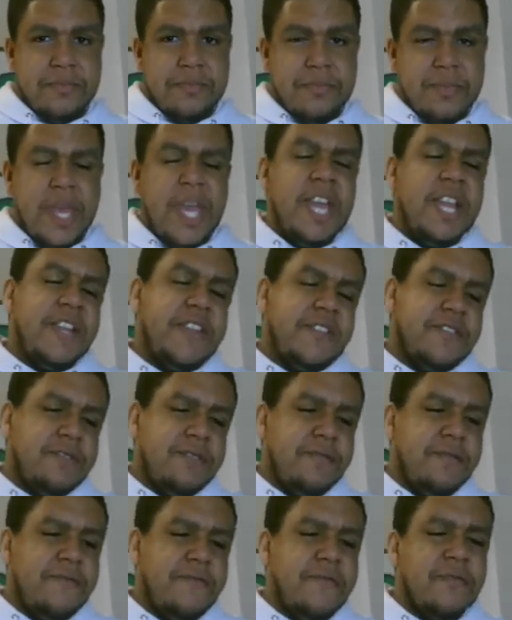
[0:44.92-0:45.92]

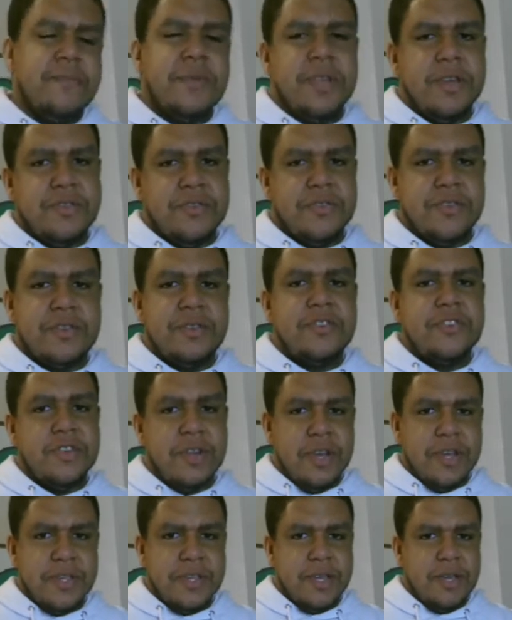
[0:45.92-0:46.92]
Each from the others,
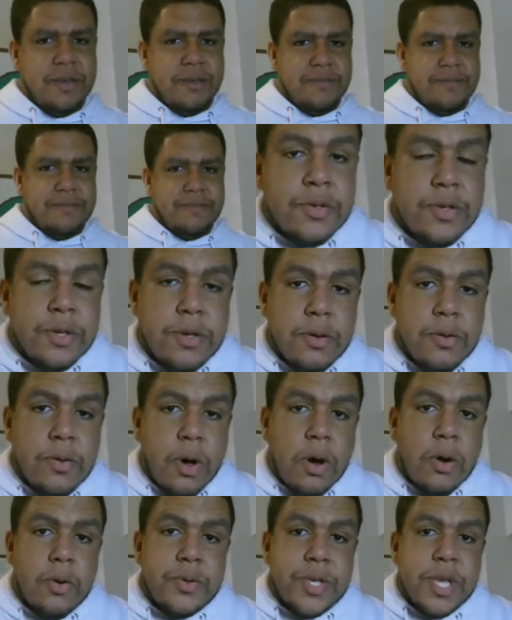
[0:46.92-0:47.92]
should I say. Do you
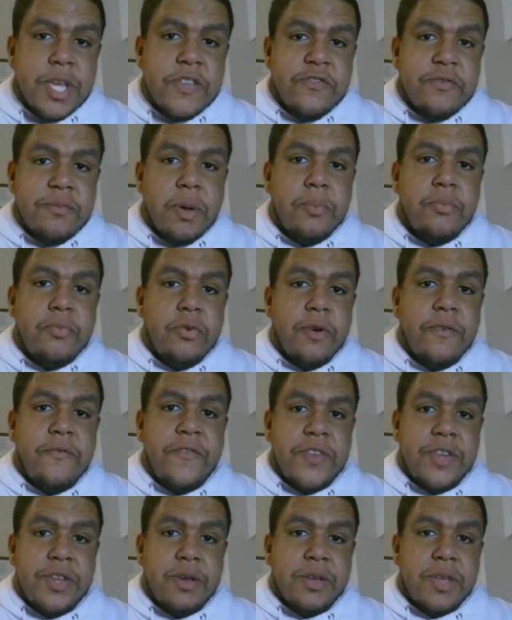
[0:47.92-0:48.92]
oldies remember a
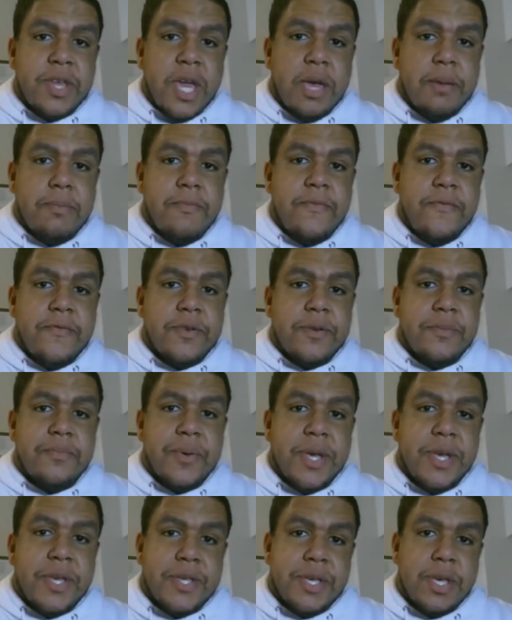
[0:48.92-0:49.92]
video game for the
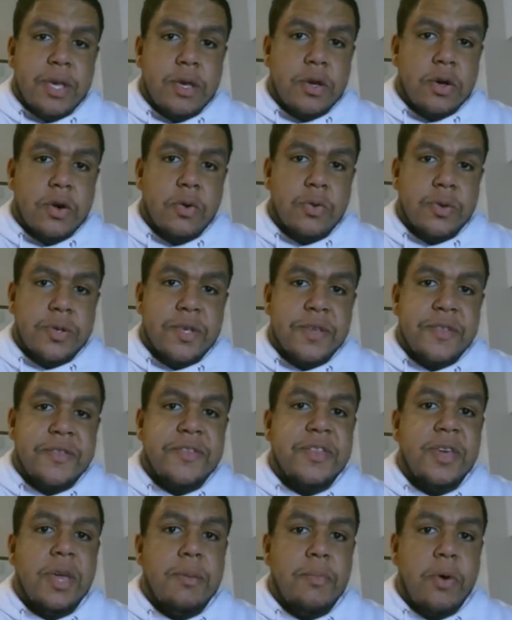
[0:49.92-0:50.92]
PC called
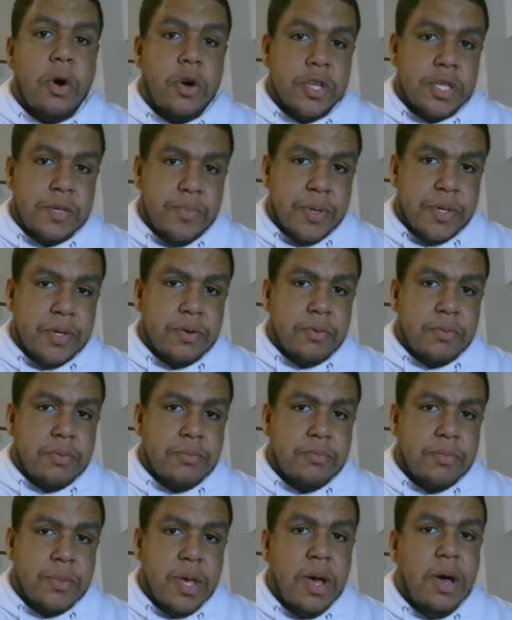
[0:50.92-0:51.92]
Theme Hospital?
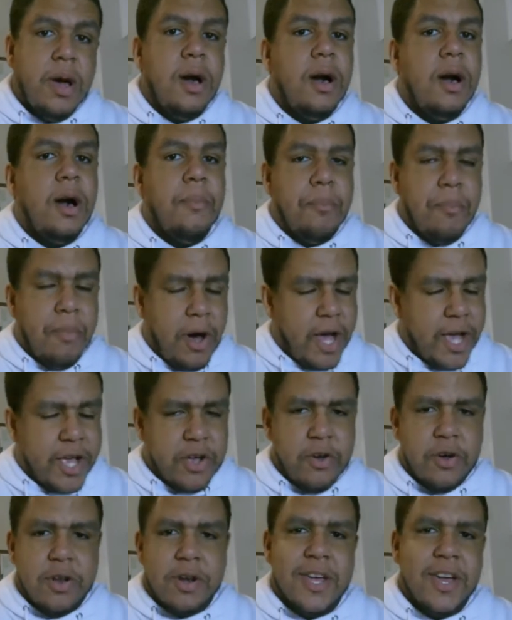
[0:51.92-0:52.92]
By
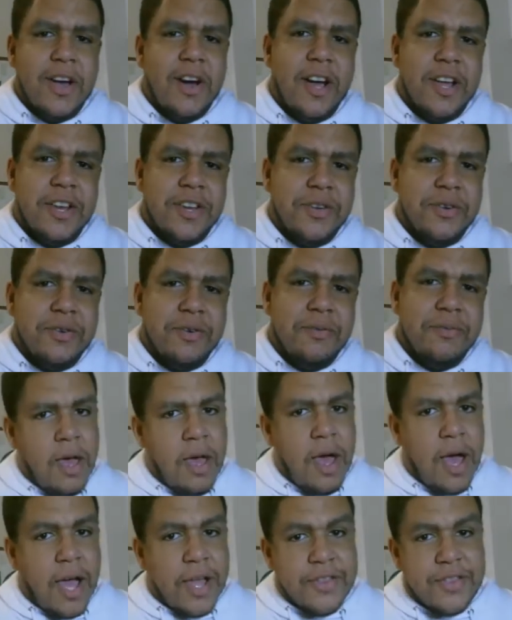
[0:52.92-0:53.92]
golly I do.
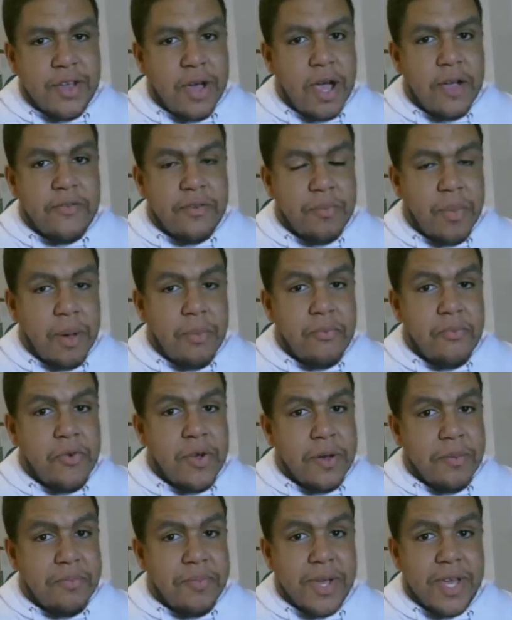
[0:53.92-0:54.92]
And I remember
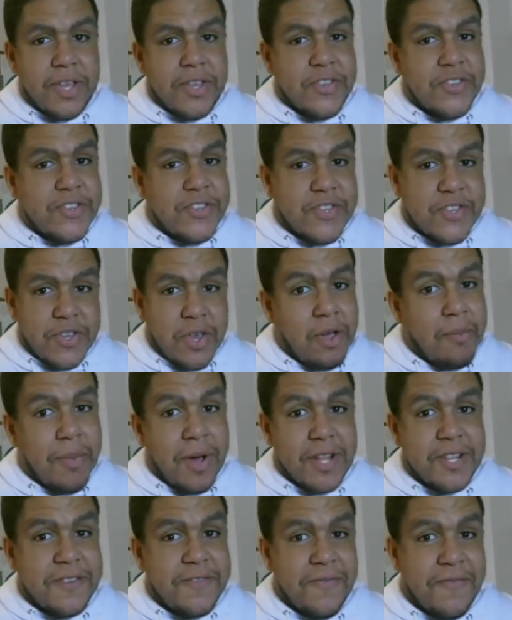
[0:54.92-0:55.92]
it being so
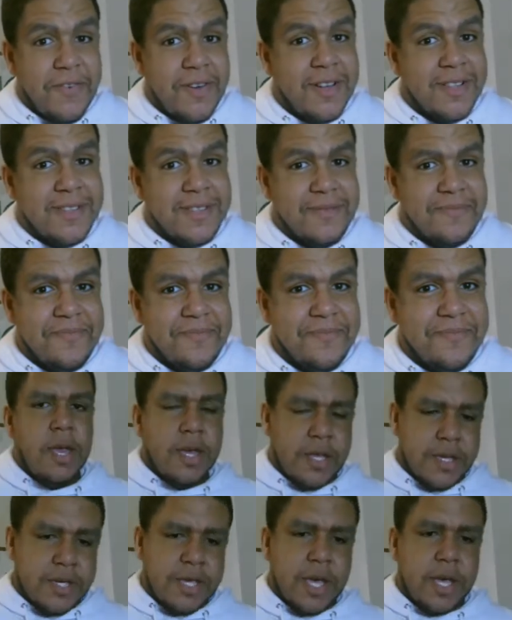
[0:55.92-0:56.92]
much fun.
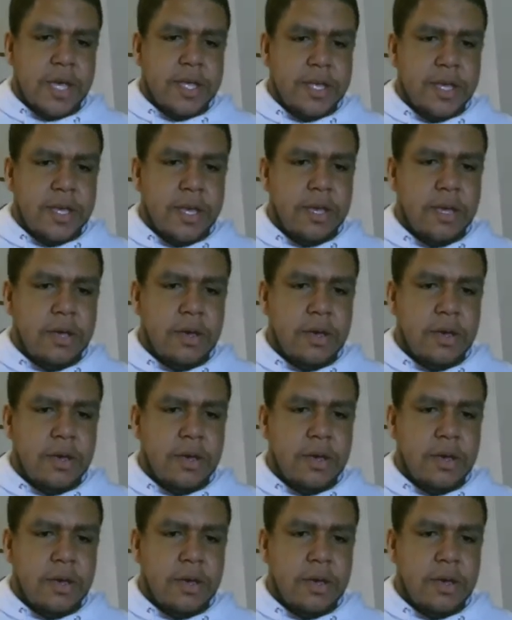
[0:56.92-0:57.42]
Exactly